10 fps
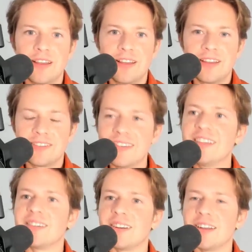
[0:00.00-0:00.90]

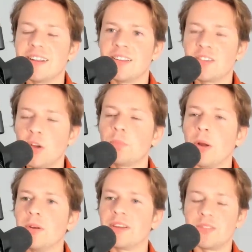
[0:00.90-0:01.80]
season. The Todd
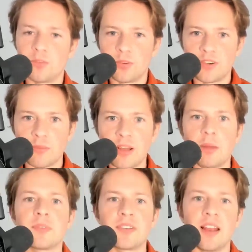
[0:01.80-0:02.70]
Bowley Consortium
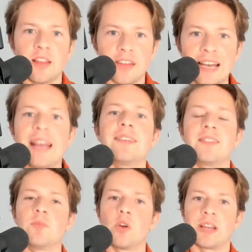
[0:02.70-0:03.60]
comes to London. Let's see
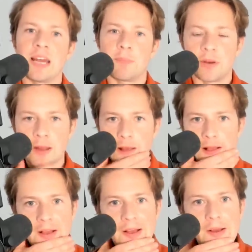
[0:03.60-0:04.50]
what can happen.
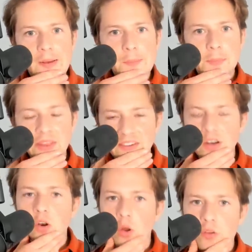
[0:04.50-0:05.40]
But there's a
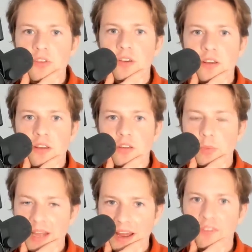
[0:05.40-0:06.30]
lot that
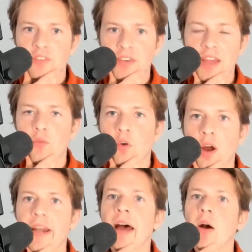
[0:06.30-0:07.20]
we have to get
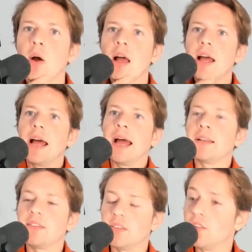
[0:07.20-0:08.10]
right now.
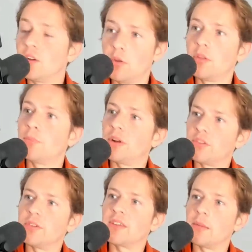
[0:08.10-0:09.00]
And do you know who the
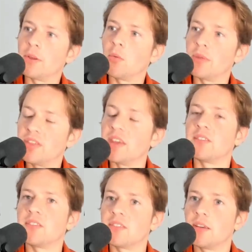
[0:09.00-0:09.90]
pressure is going to be on with
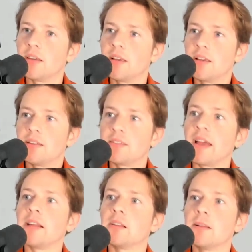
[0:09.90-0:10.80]
this sale?